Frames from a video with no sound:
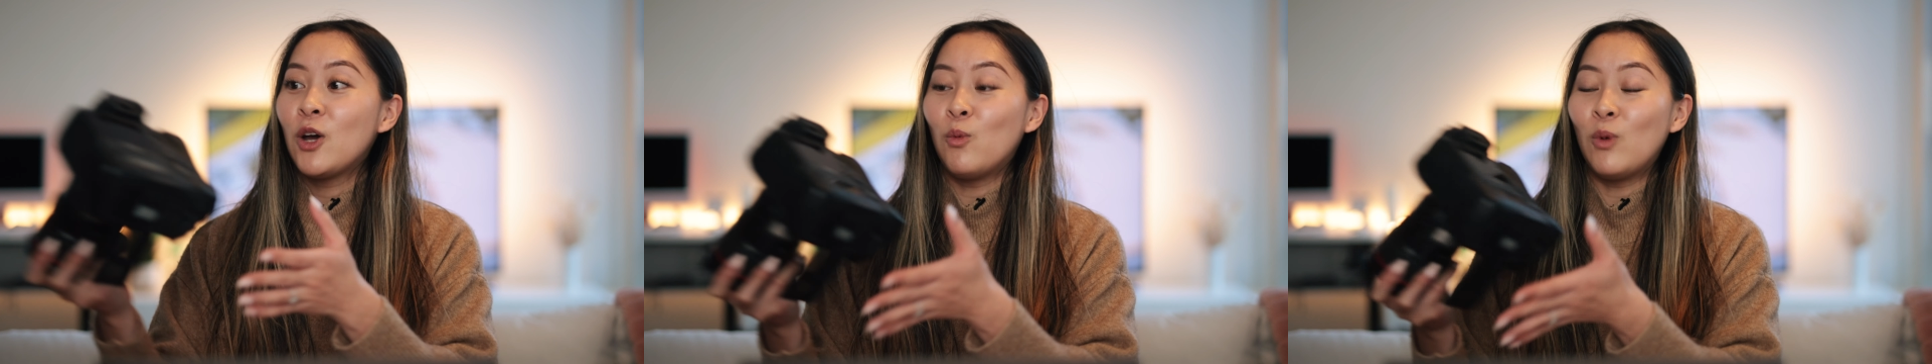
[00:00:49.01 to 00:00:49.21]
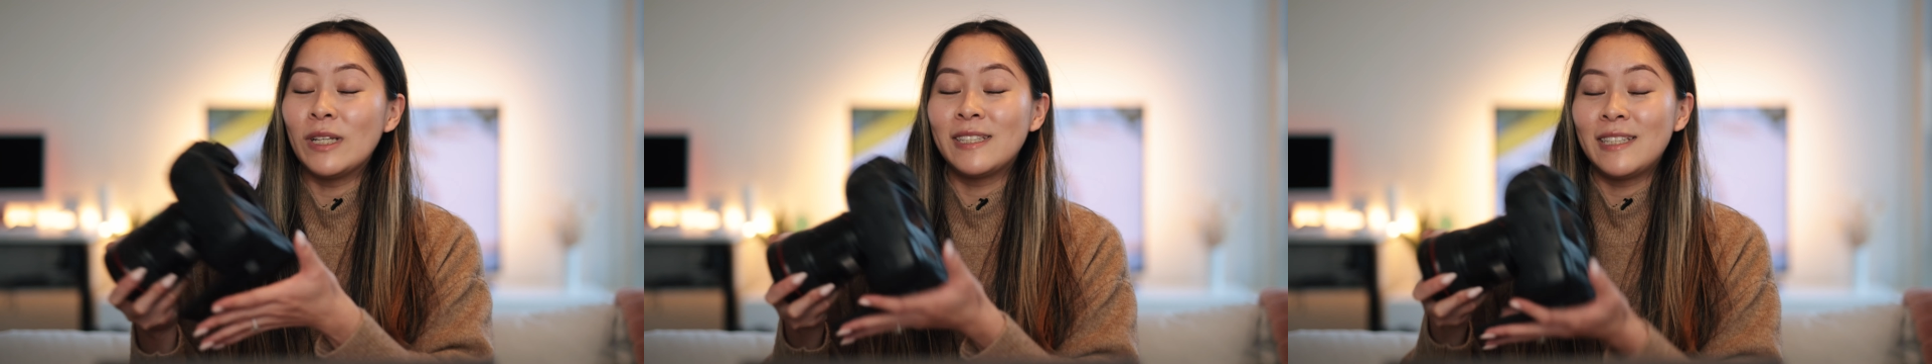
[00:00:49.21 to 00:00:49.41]

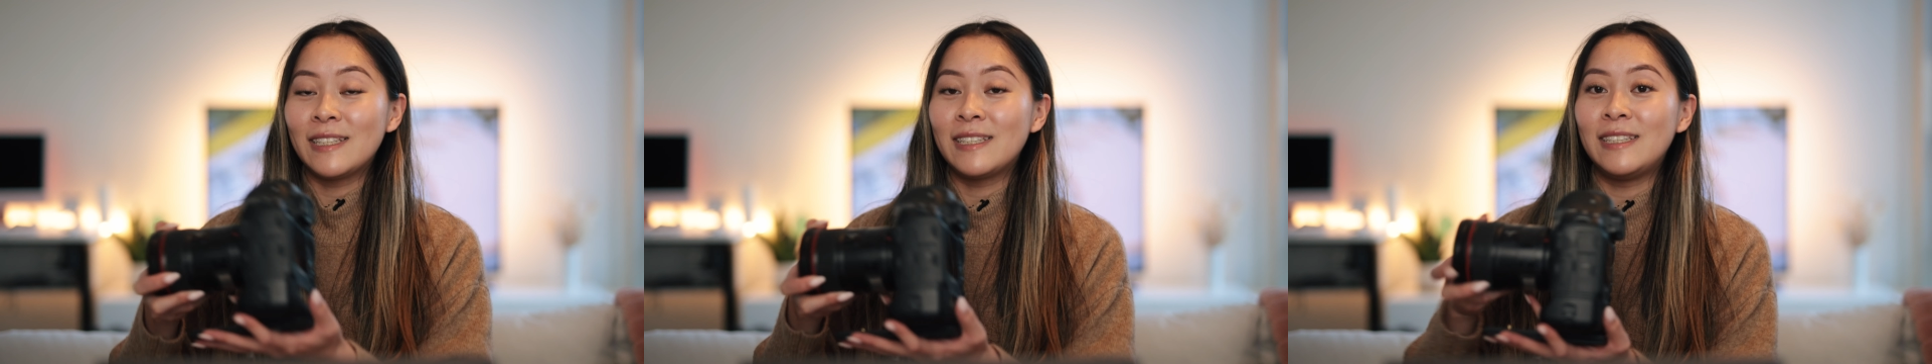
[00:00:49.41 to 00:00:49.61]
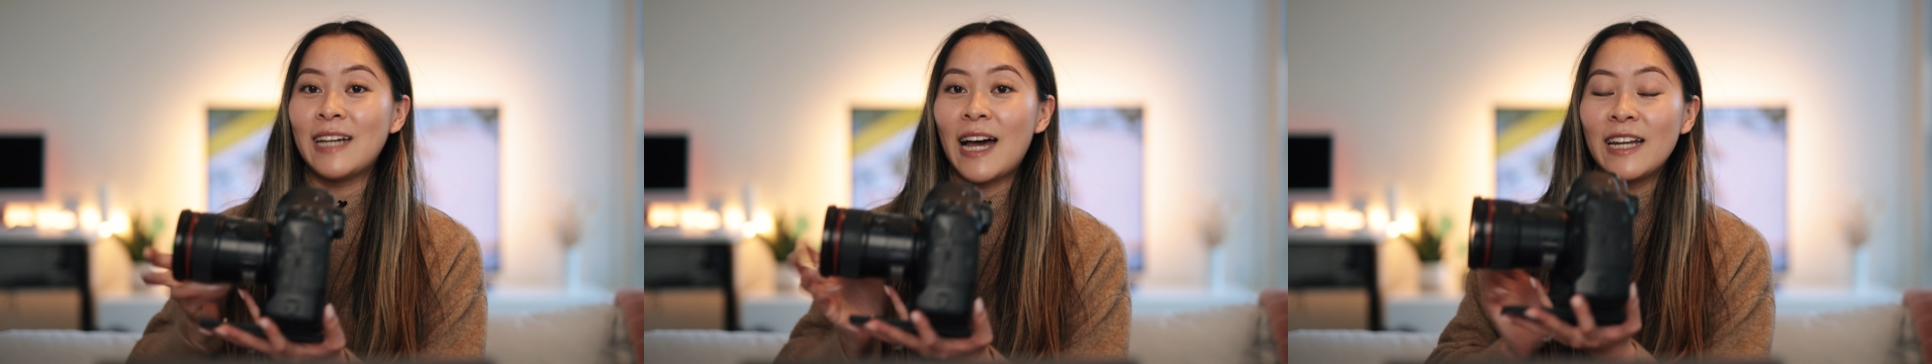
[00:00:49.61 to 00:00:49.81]
was
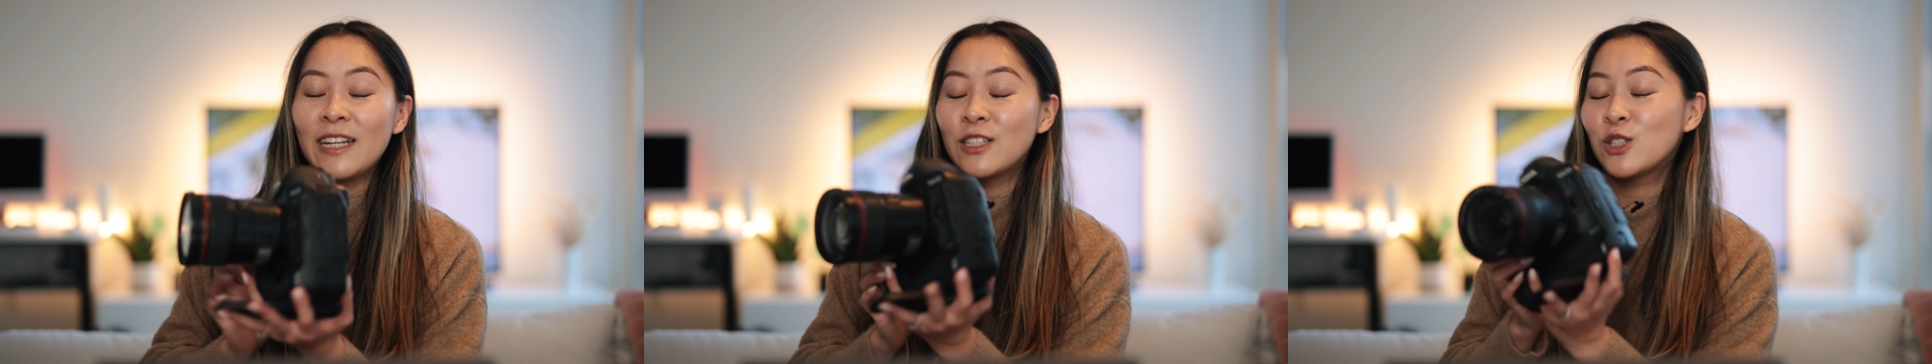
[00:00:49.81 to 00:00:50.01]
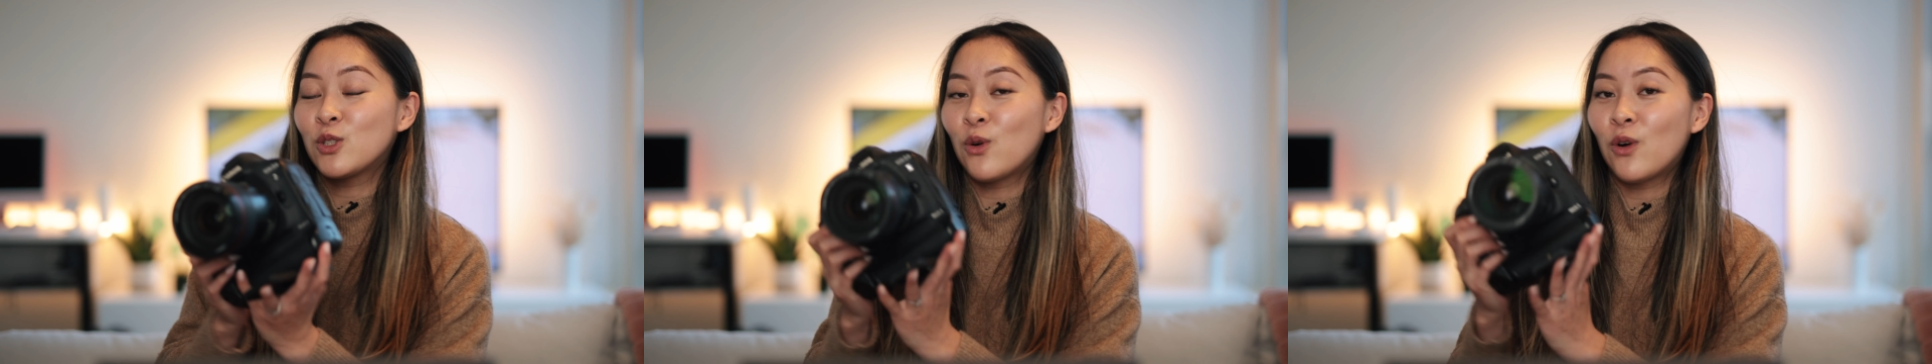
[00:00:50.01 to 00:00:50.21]
this
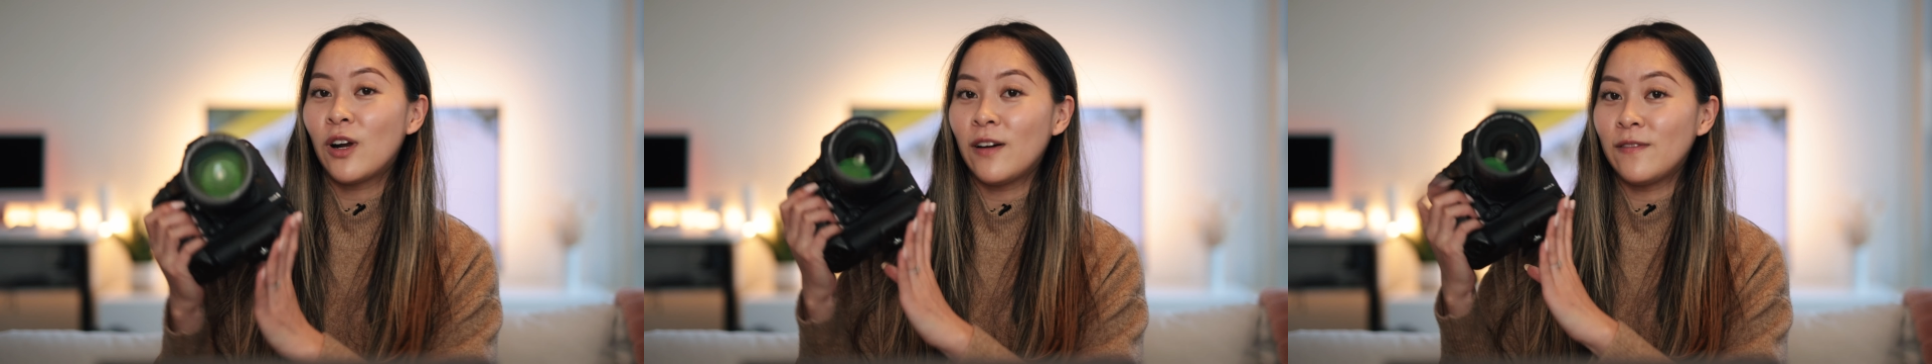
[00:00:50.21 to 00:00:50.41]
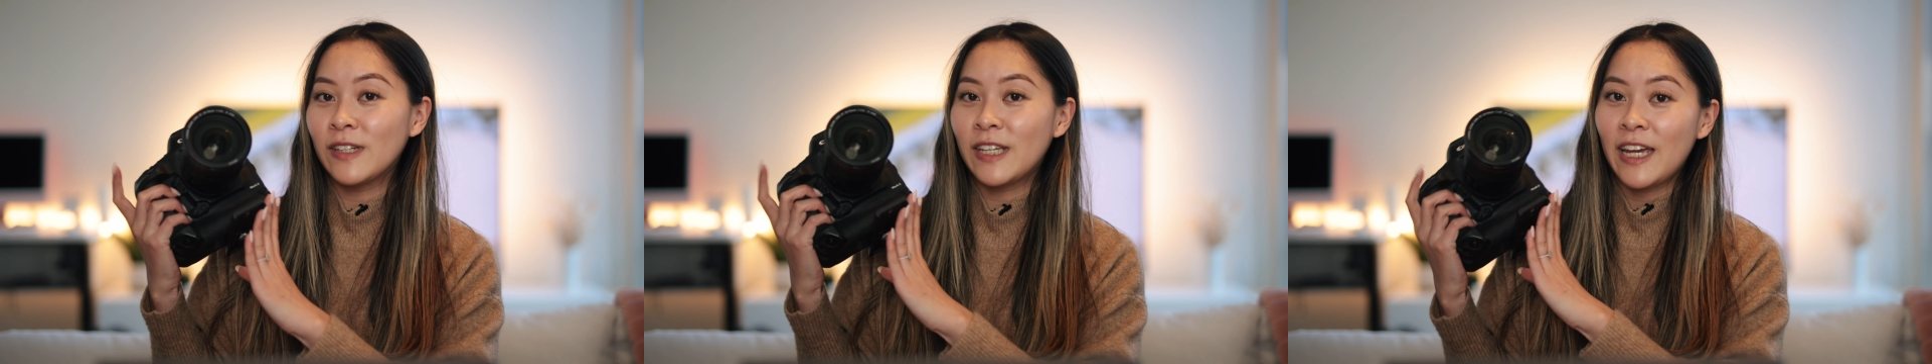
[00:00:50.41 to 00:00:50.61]
dinosaur
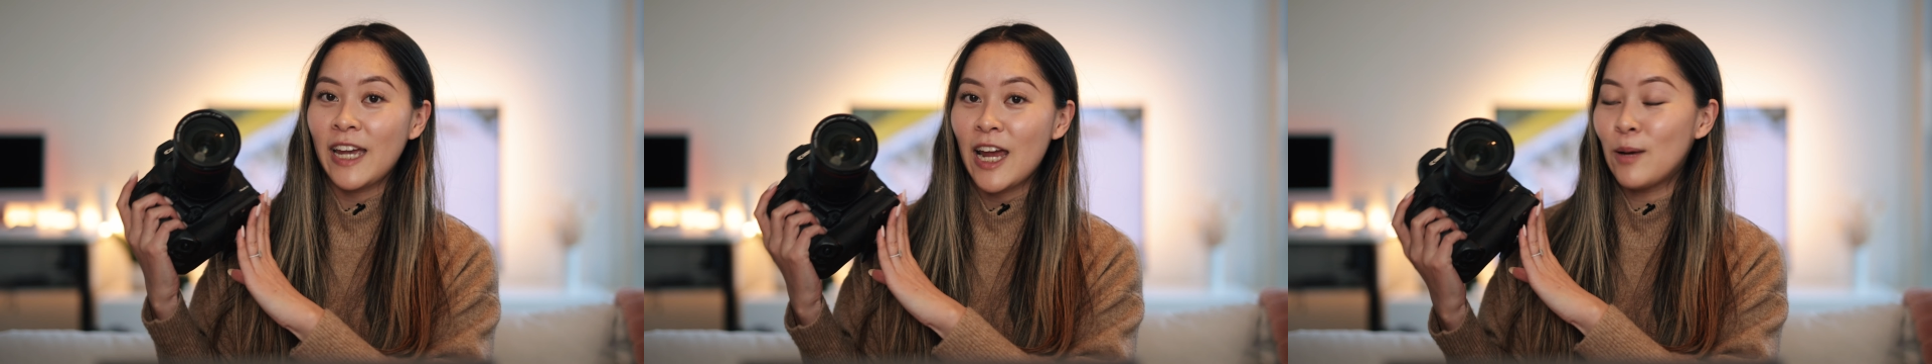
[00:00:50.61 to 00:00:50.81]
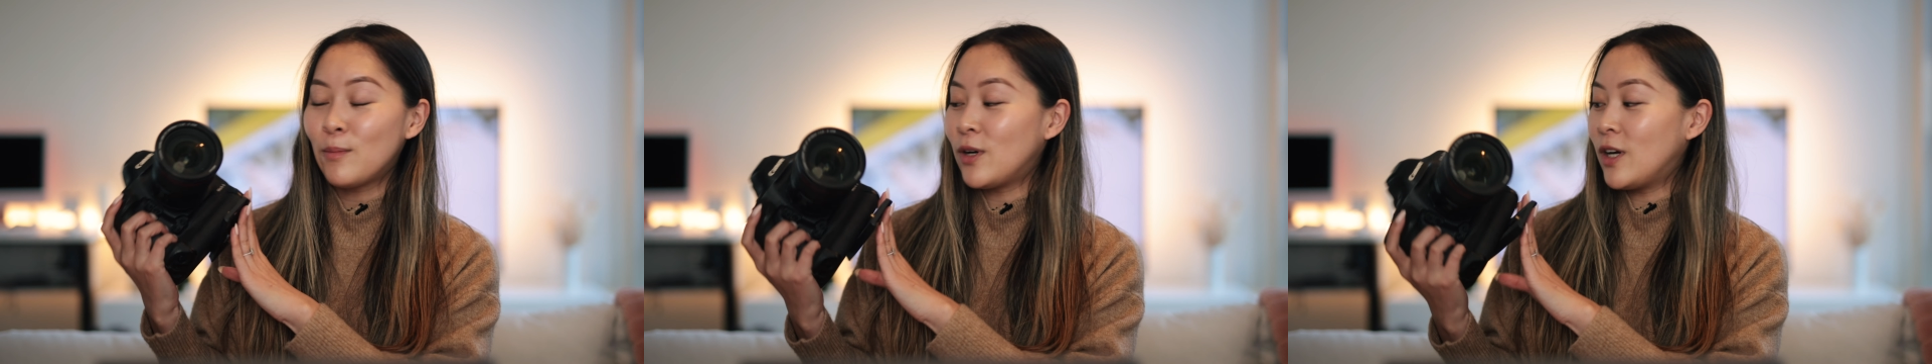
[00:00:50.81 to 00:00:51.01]
of a
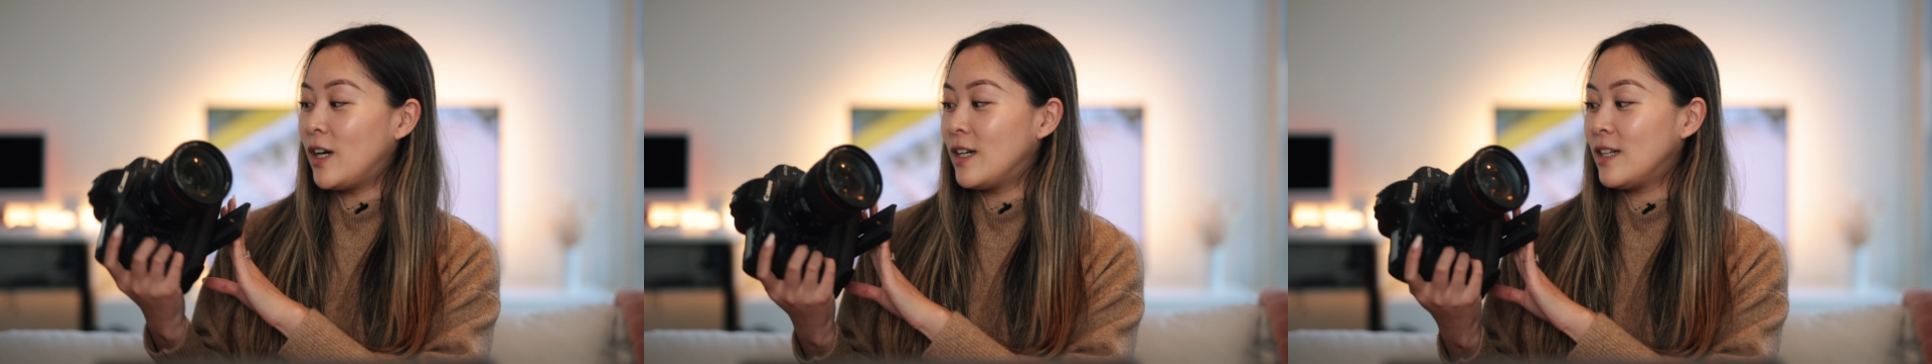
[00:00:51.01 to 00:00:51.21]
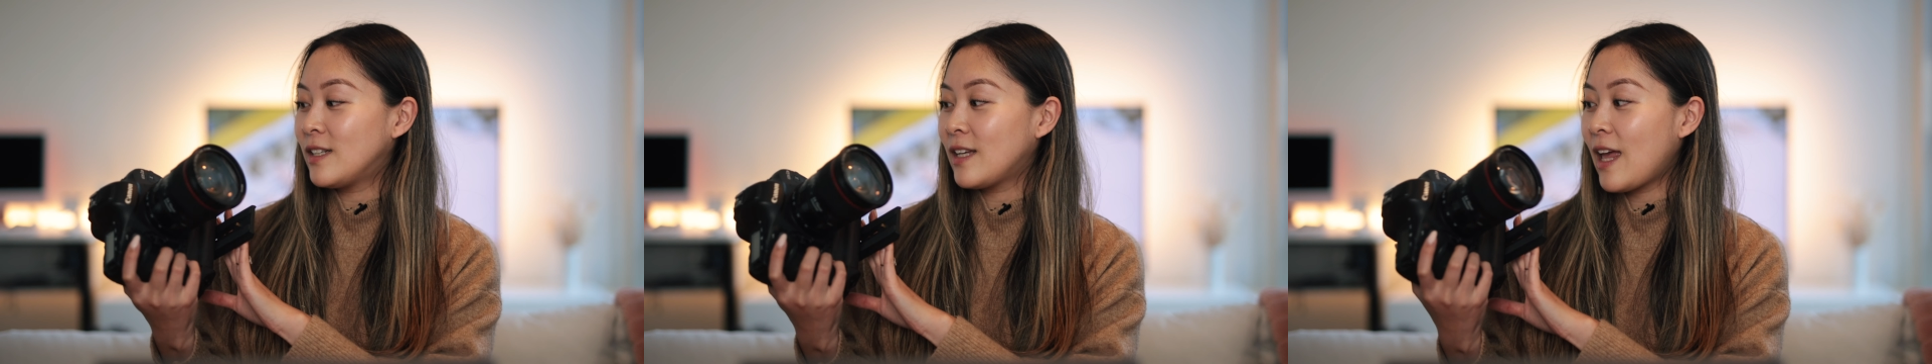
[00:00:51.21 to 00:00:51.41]

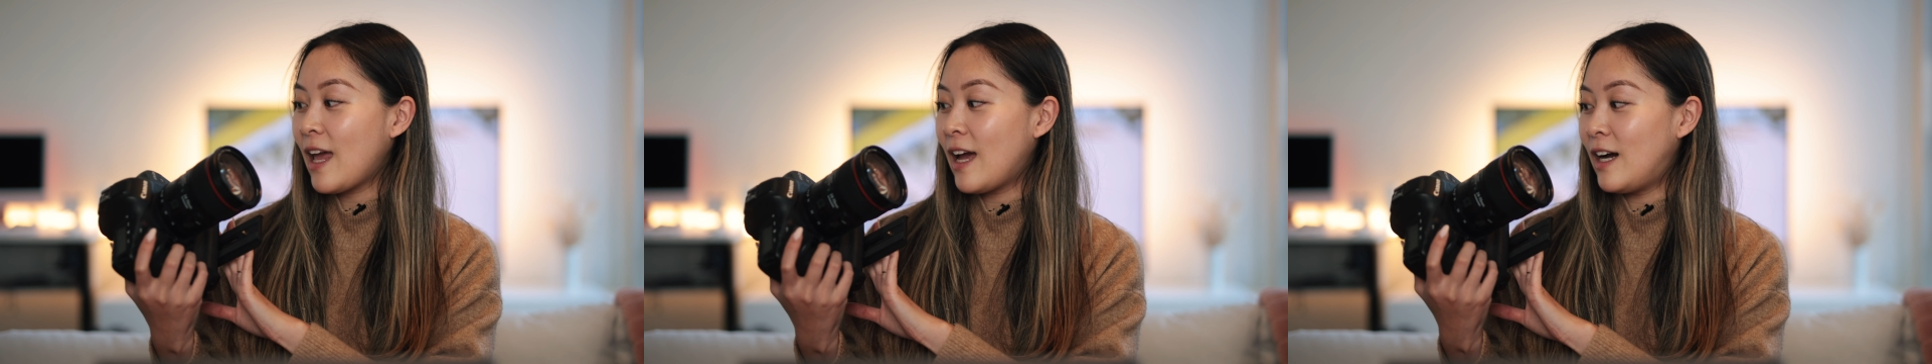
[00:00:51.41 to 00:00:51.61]
camera.